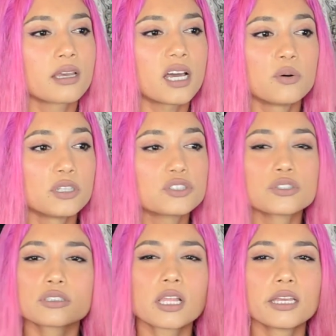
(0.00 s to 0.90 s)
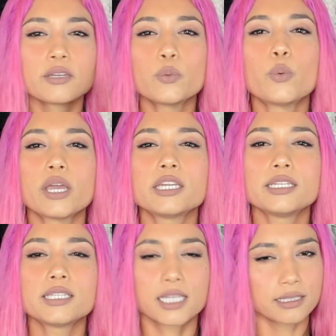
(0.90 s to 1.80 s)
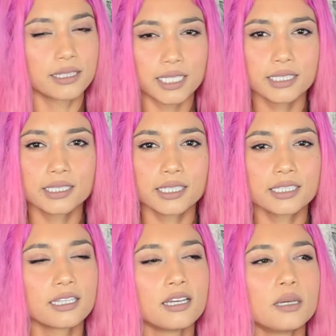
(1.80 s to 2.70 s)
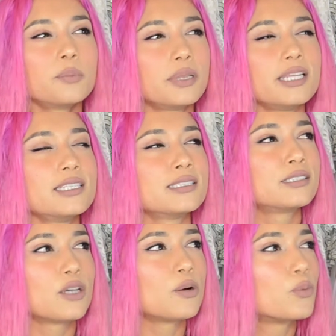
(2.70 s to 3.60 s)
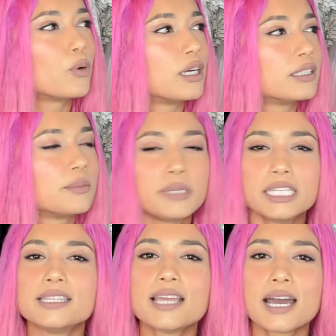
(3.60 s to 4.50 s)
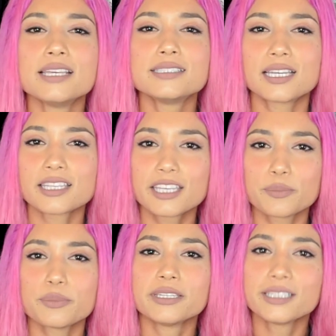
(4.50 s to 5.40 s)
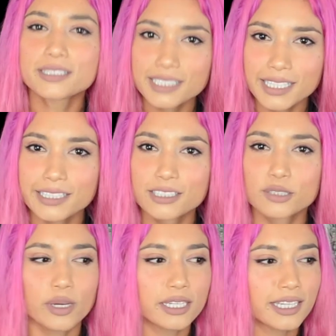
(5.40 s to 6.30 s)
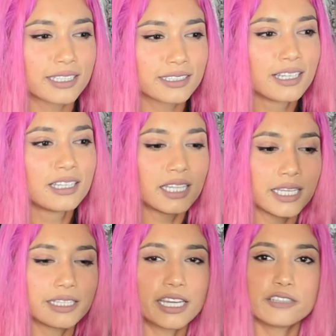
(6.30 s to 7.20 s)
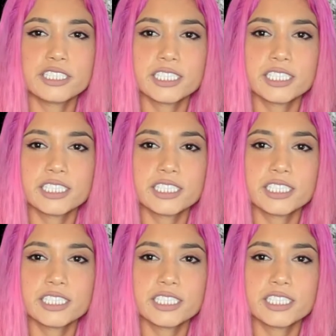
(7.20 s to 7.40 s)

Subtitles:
I was just like waiting and thinking, please someone be nice and give me the seat so I can like carry